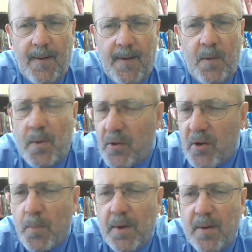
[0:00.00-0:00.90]
And then we
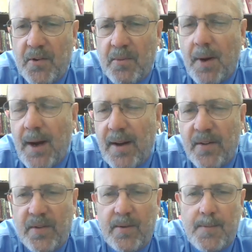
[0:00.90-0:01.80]
interpret and
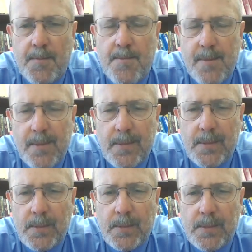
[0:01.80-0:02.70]
surmise.
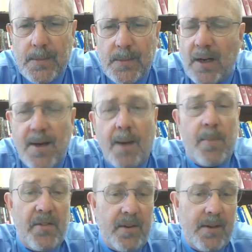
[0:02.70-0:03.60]
Not
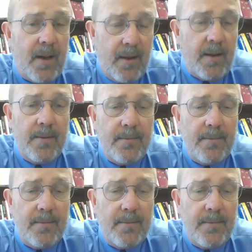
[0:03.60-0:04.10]
based on nothing,